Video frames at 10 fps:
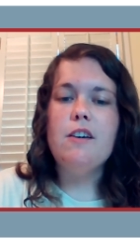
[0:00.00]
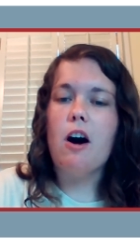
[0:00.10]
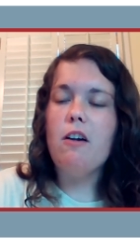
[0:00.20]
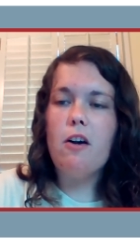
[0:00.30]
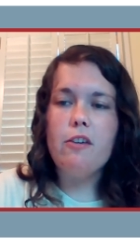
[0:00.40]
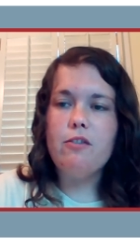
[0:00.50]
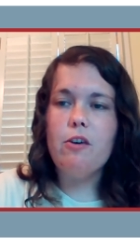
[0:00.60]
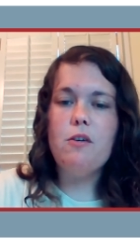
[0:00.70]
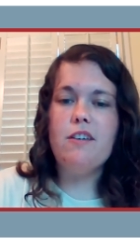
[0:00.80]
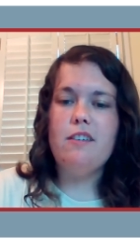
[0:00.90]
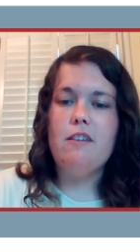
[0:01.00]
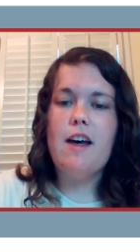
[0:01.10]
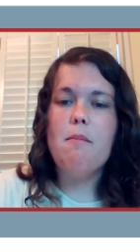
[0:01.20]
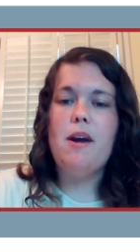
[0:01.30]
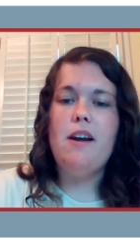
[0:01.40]
not lost focus of
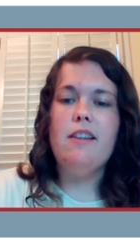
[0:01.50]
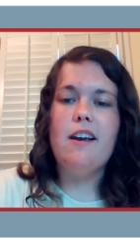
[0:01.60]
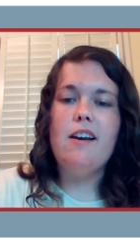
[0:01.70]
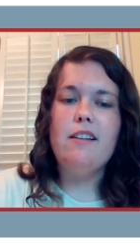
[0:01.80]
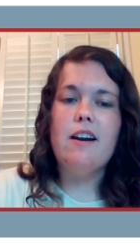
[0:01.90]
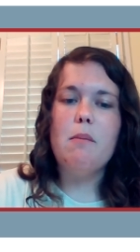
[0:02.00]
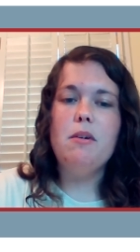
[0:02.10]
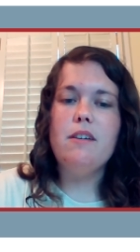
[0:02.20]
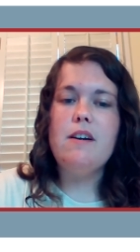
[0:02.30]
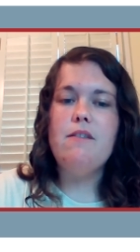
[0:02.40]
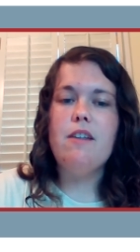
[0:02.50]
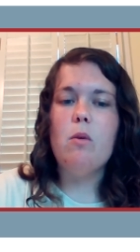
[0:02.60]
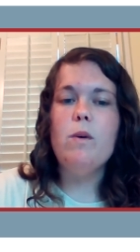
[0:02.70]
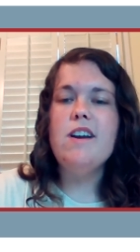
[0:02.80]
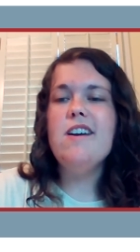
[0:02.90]
that main thing, then I believe
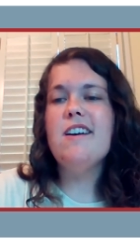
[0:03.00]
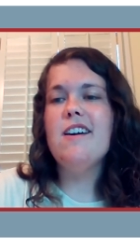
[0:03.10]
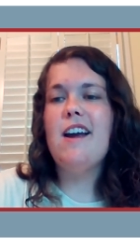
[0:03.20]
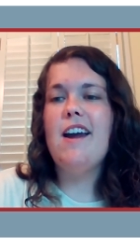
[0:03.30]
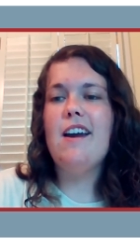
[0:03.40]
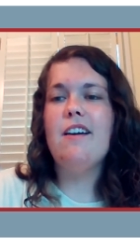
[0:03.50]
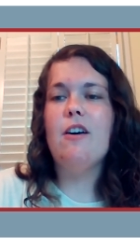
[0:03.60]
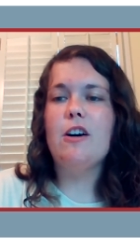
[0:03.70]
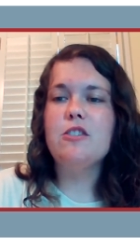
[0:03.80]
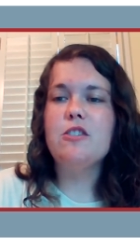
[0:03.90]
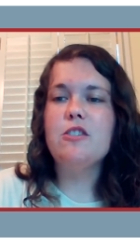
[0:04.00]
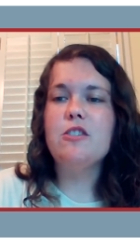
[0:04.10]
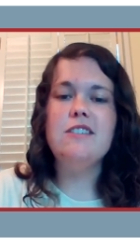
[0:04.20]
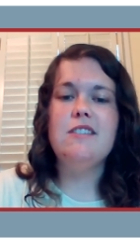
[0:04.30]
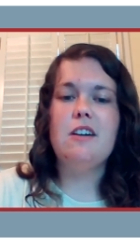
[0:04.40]
that we and our
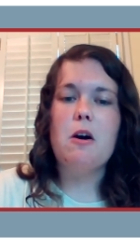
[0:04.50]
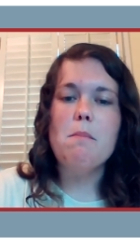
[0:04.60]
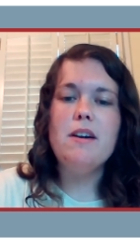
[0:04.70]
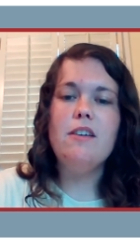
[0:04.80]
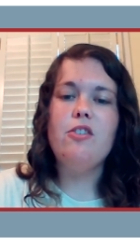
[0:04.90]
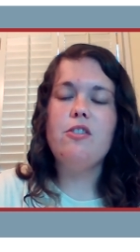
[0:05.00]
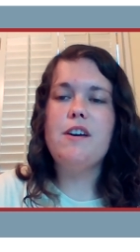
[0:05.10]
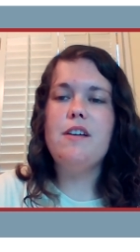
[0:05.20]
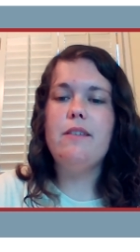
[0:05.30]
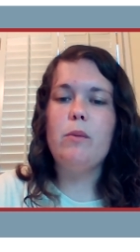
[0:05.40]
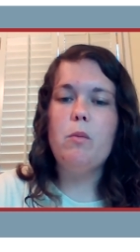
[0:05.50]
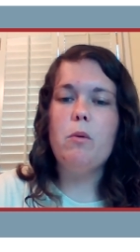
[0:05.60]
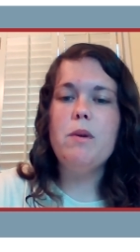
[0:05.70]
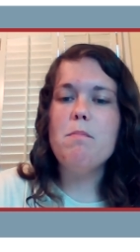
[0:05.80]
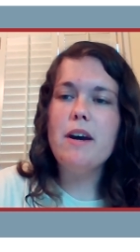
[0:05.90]
churches and our ministries, we
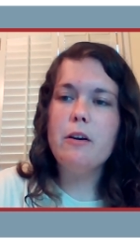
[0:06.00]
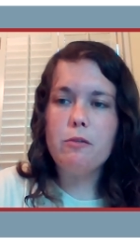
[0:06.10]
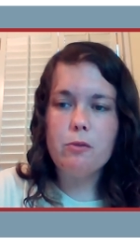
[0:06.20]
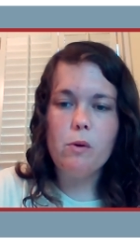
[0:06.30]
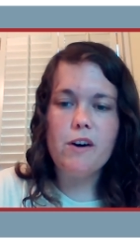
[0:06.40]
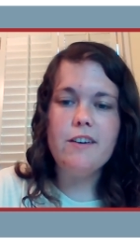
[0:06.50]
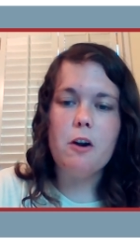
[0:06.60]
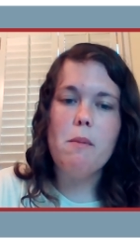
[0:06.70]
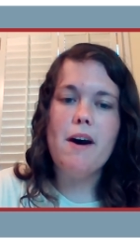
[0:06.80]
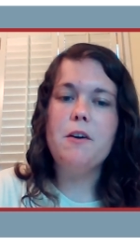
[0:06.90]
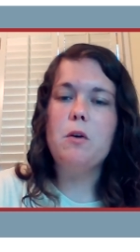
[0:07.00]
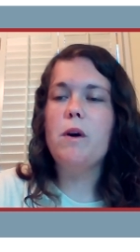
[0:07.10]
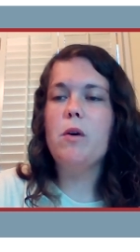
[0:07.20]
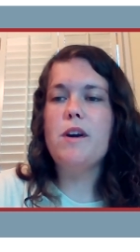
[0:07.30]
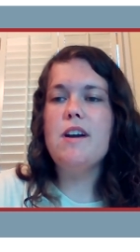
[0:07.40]
will be better for it no matter
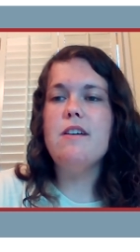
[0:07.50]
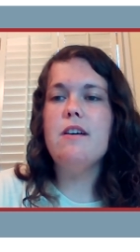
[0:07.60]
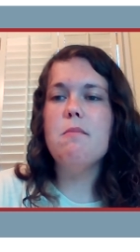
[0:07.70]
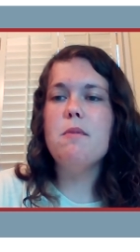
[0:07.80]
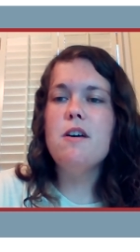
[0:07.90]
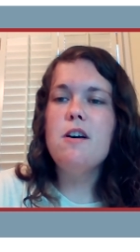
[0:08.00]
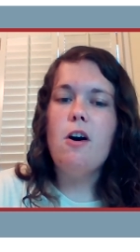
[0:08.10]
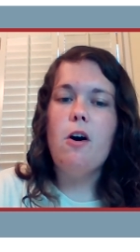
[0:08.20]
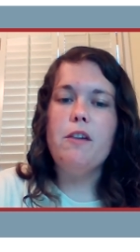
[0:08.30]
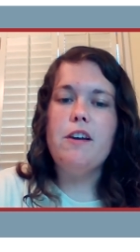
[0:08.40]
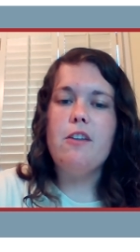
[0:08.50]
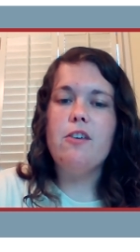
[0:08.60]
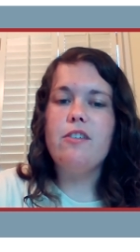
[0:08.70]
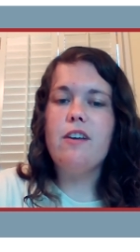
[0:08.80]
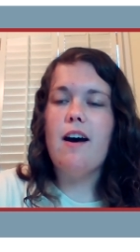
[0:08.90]
where we end up on the
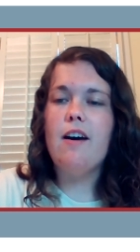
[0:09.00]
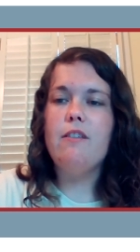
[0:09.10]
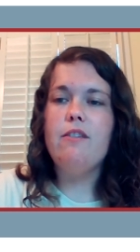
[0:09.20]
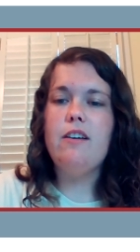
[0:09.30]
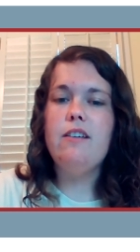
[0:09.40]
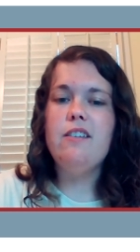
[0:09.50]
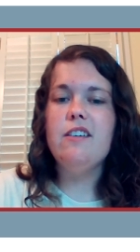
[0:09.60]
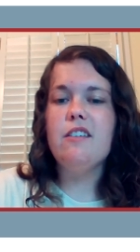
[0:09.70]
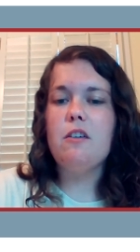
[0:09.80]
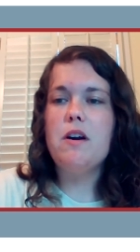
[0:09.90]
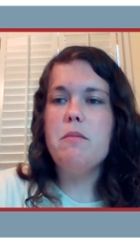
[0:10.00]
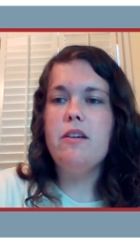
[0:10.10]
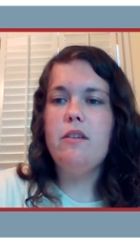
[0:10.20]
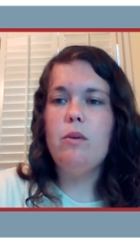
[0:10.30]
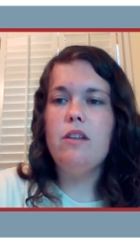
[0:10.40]
other side of these
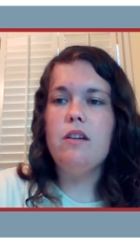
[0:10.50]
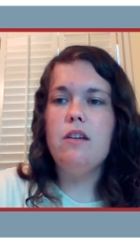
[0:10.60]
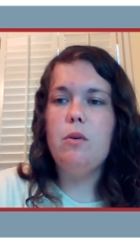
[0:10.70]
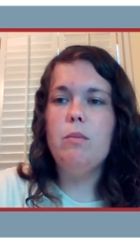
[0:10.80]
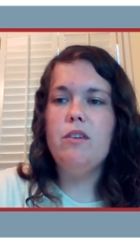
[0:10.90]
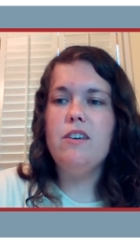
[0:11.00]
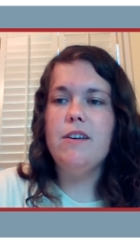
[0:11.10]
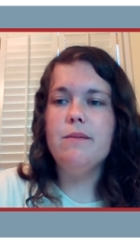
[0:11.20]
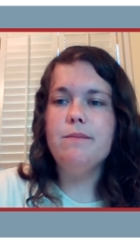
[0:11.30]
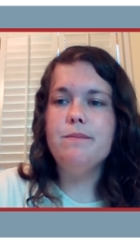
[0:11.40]
disagreements within the UMC.